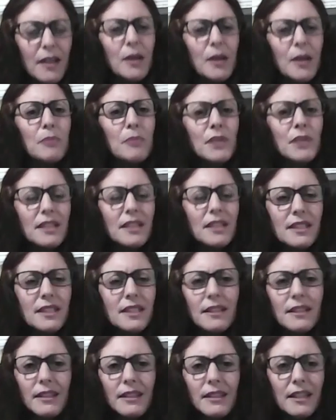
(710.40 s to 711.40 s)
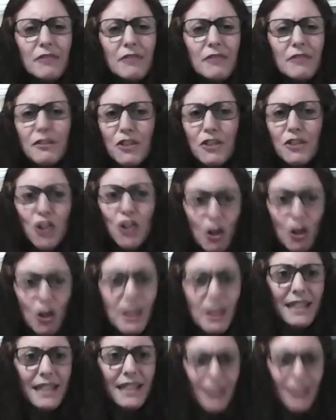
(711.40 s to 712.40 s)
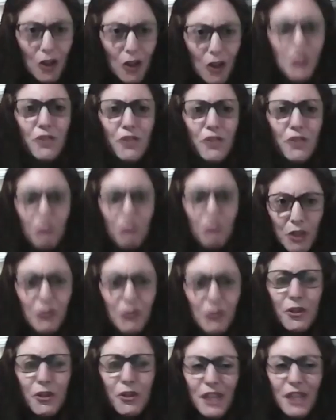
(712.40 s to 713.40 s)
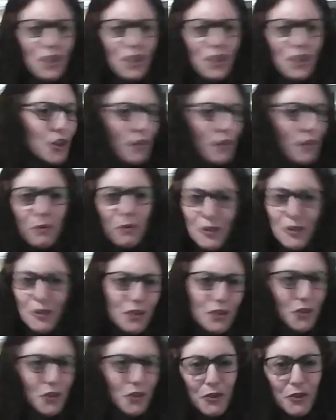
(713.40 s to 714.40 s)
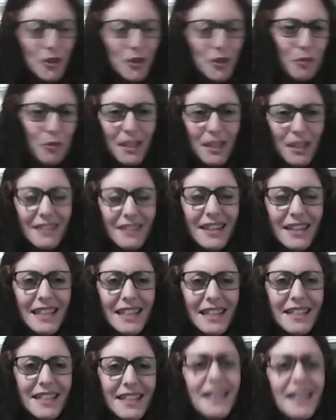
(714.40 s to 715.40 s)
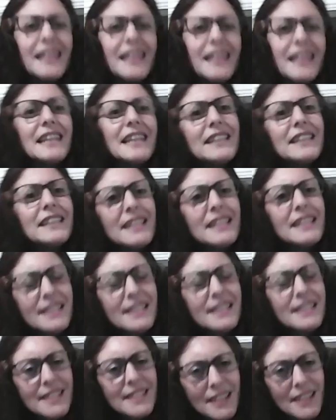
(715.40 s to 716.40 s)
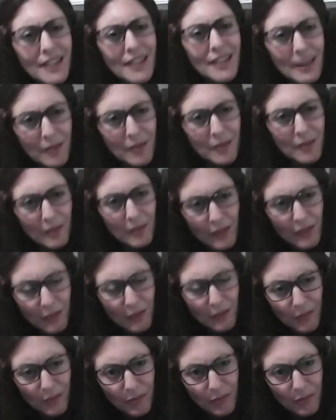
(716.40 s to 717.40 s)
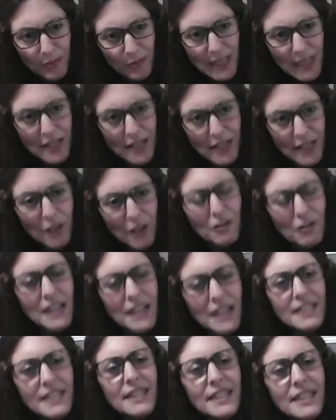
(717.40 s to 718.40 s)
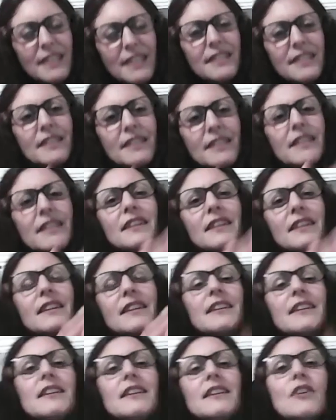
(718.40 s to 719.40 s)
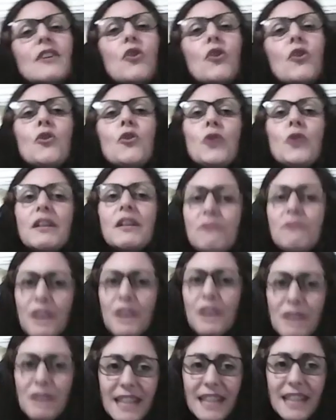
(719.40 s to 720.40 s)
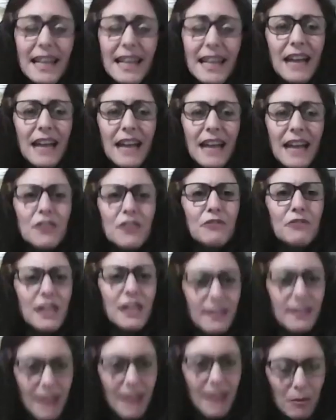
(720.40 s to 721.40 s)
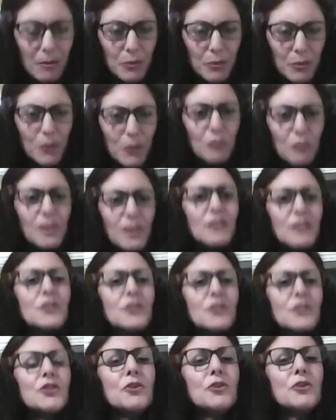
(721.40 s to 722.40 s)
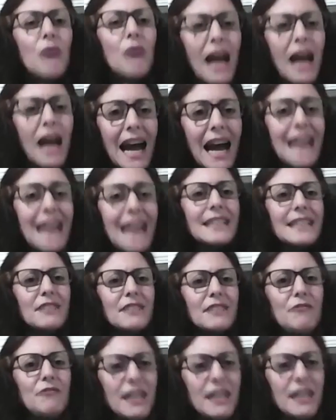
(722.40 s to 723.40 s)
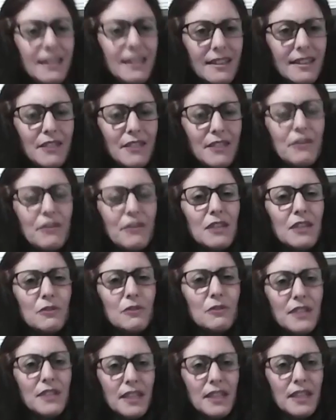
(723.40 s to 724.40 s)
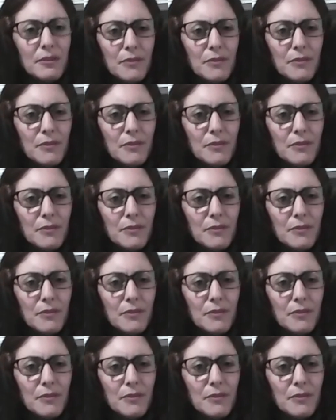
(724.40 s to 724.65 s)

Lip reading: But even if a child has lots of will, you know, that child that wants to do so many things, it needs to be directed. Or if there is a lack of it, that movement to activate this faculty.